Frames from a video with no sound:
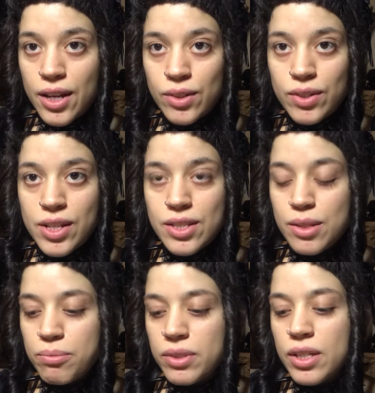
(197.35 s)
know that's
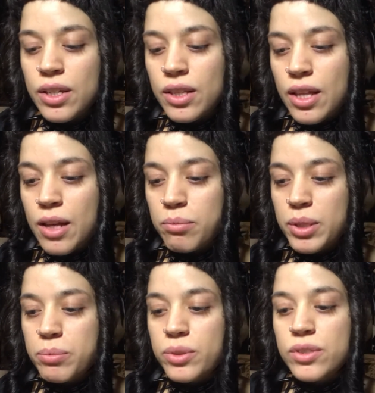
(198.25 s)
something that
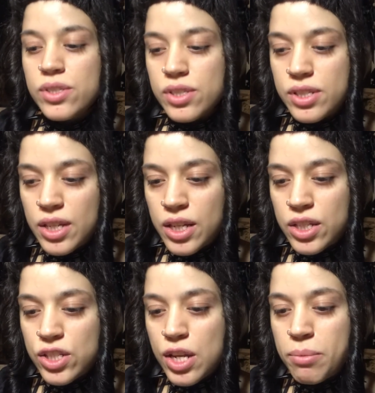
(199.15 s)
people say
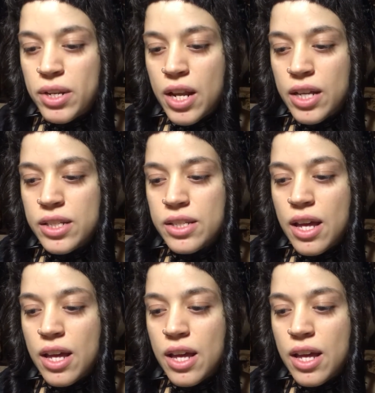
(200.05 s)
Geminis